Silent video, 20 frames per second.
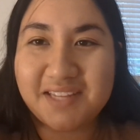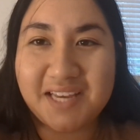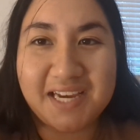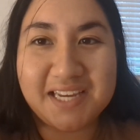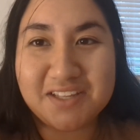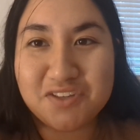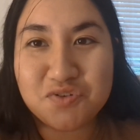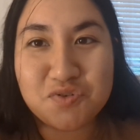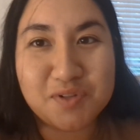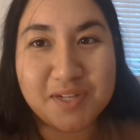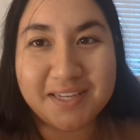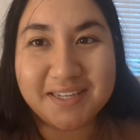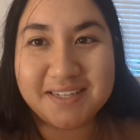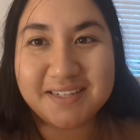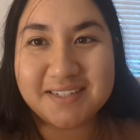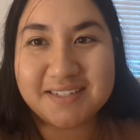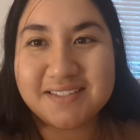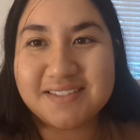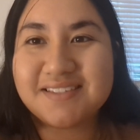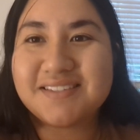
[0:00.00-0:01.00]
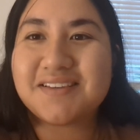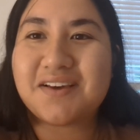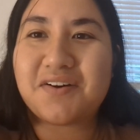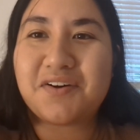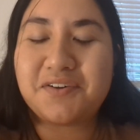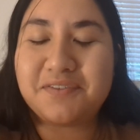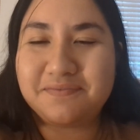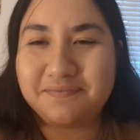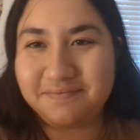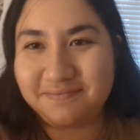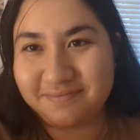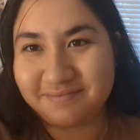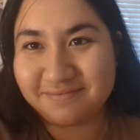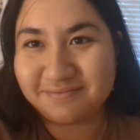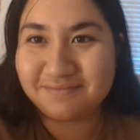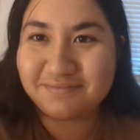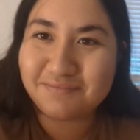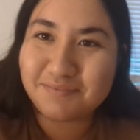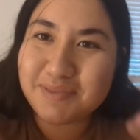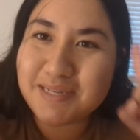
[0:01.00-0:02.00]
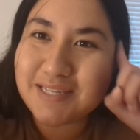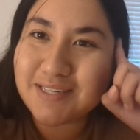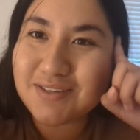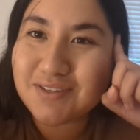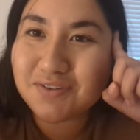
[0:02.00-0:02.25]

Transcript: I do like it. So please